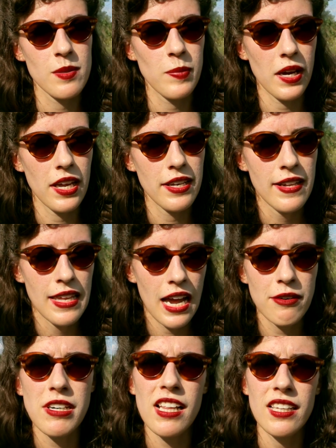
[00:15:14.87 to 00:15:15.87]
But I
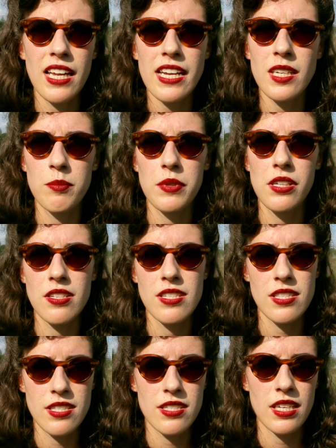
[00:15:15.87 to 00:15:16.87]
really like it because
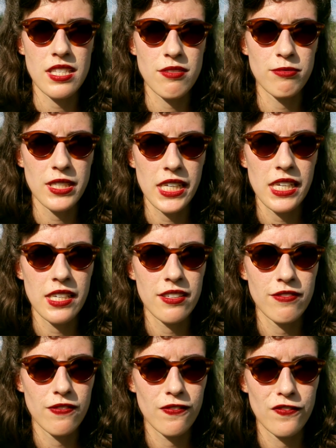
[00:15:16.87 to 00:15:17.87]
it's
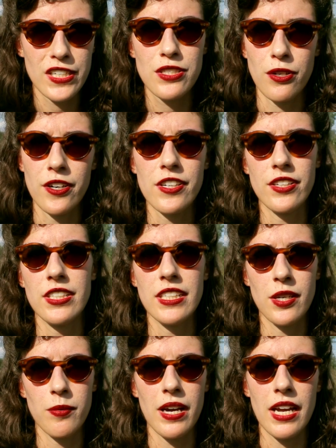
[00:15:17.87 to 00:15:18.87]
really Victorian in
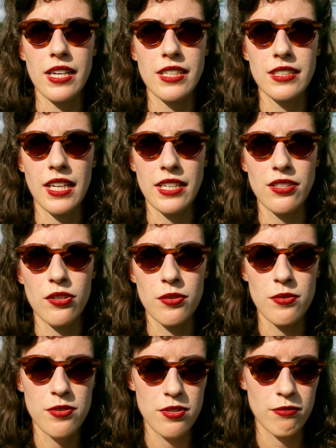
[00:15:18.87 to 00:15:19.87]
a way, like
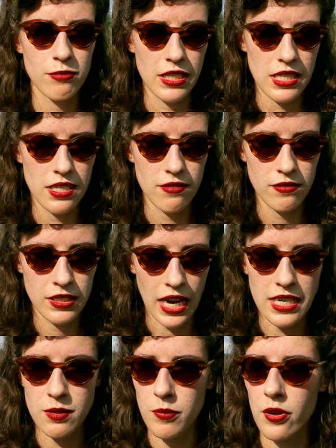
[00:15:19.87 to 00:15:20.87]
those really
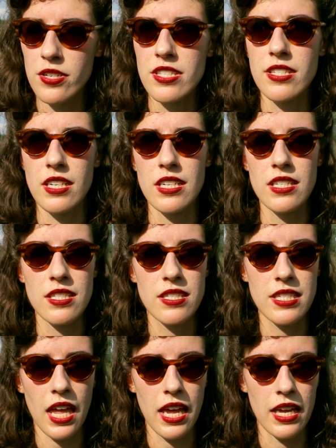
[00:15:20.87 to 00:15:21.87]
tight
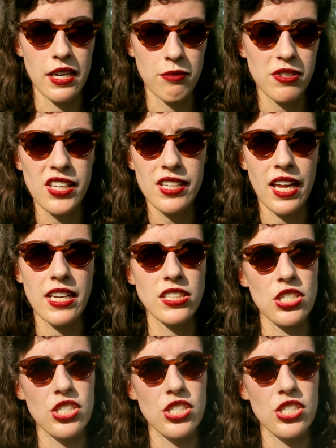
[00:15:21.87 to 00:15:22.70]
bodices, and I really like the